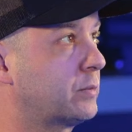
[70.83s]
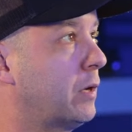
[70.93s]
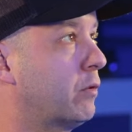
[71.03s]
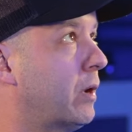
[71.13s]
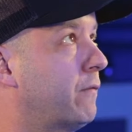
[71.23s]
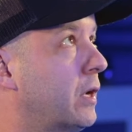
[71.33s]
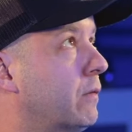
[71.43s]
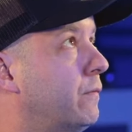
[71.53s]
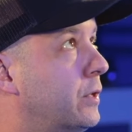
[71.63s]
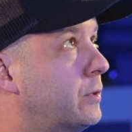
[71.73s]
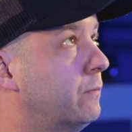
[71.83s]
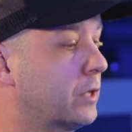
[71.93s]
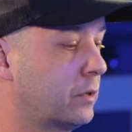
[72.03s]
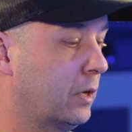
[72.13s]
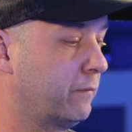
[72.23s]
fact, that's probably one of my favorite fit,
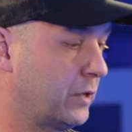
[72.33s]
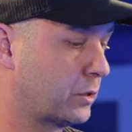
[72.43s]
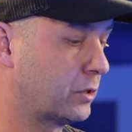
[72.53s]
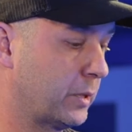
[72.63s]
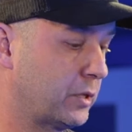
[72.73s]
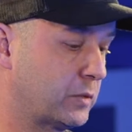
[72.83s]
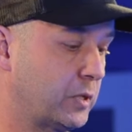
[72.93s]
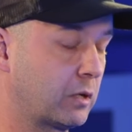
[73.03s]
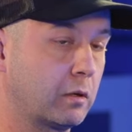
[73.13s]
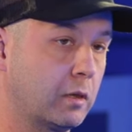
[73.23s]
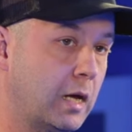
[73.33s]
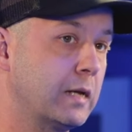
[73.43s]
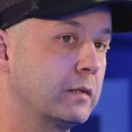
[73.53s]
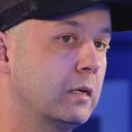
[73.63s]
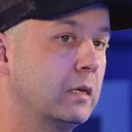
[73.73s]
fit, uh, features about this particular
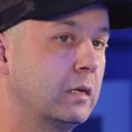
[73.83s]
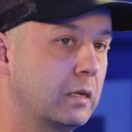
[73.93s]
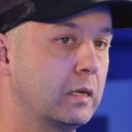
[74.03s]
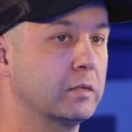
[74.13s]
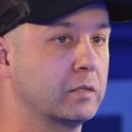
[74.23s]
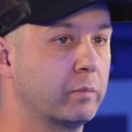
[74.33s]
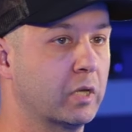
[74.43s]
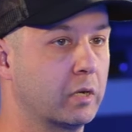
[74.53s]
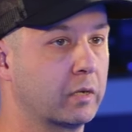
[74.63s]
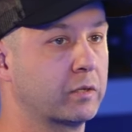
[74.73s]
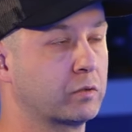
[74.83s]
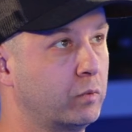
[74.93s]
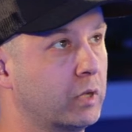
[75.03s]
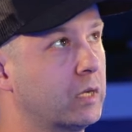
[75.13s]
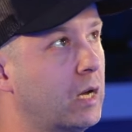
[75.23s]
light is the ability to get this
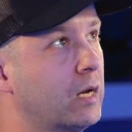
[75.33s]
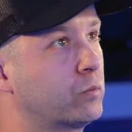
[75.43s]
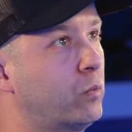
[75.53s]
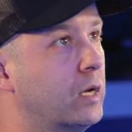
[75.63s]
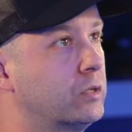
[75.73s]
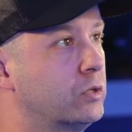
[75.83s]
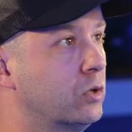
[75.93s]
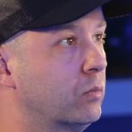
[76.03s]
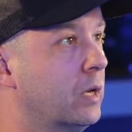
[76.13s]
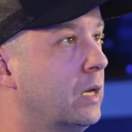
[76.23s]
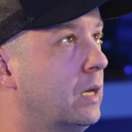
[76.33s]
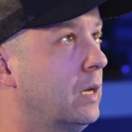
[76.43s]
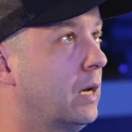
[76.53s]
really nice wide zoom.